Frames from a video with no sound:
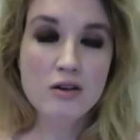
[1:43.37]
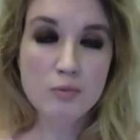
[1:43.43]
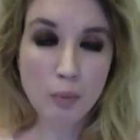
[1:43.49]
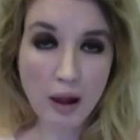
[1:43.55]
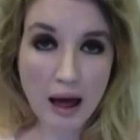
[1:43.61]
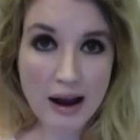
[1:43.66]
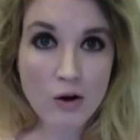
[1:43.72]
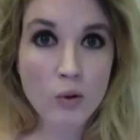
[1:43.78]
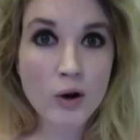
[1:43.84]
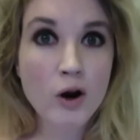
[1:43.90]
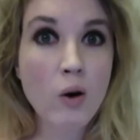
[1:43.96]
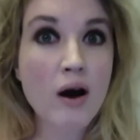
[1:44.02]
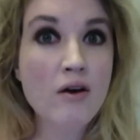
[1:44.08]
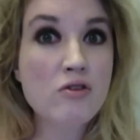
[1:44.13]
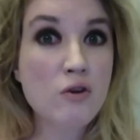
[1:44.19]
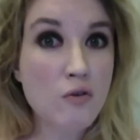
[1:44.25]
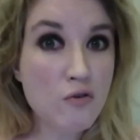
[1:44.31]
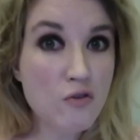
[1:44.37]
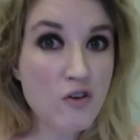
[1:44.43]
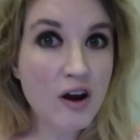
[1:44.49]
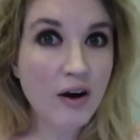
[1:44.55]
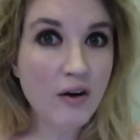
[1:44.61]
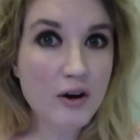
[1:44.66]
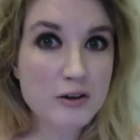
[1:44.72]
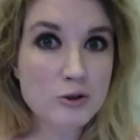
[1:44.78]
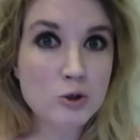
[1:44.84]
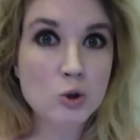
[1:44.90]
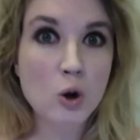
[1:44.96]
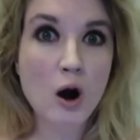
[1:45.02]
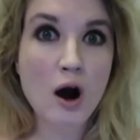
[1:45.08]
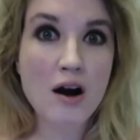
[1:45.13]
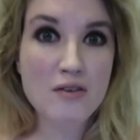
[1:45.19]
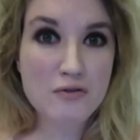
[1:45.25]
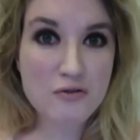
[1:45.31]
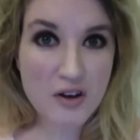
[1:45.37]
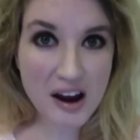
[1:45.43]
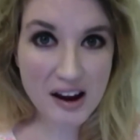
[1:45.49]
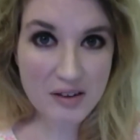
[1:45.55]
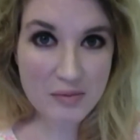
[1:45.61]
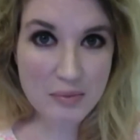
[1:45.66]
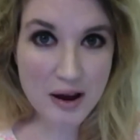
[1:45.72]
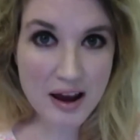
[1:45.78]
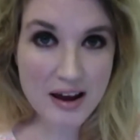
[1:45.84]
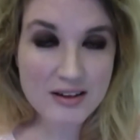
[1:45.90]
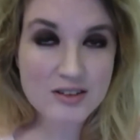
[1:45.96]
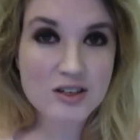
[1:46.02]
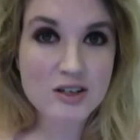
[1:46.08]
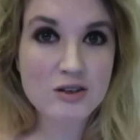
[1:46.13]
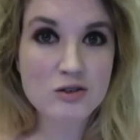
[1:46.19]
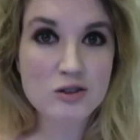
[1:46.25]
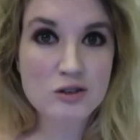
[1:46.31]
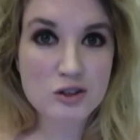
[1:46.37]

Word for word: Black Widow has a very strong fan base that